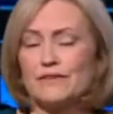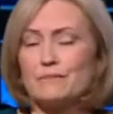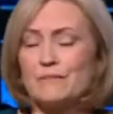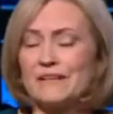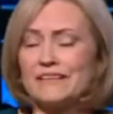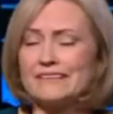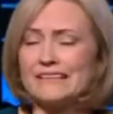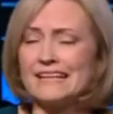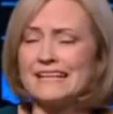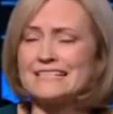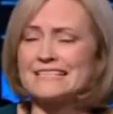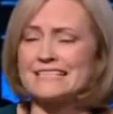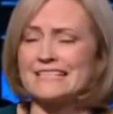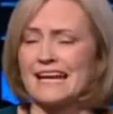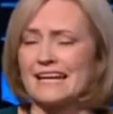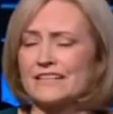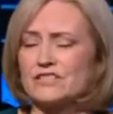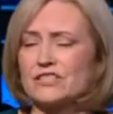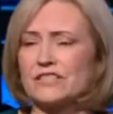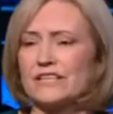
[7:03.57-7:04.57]
the Middle East,
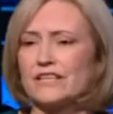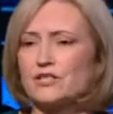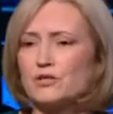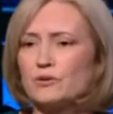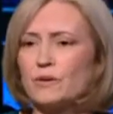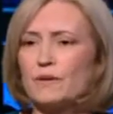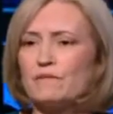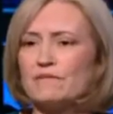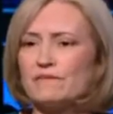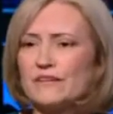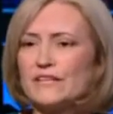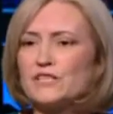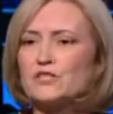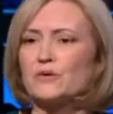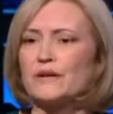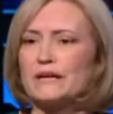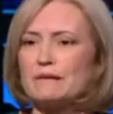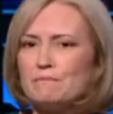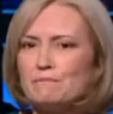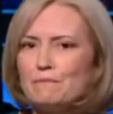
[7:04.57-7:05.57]
actually, a Trump
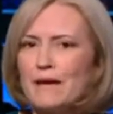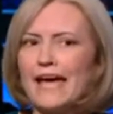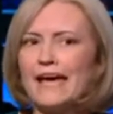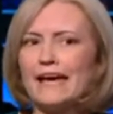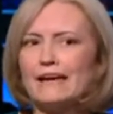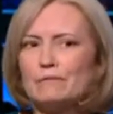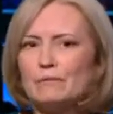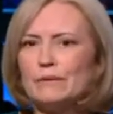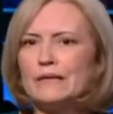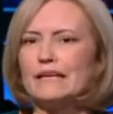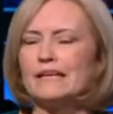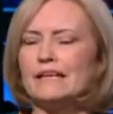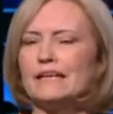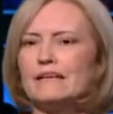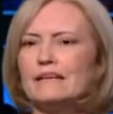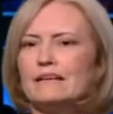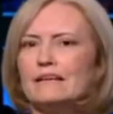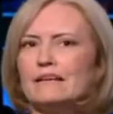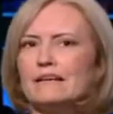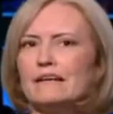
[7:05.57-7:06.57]
victory may
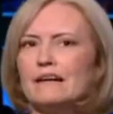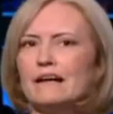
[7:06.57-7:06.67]
be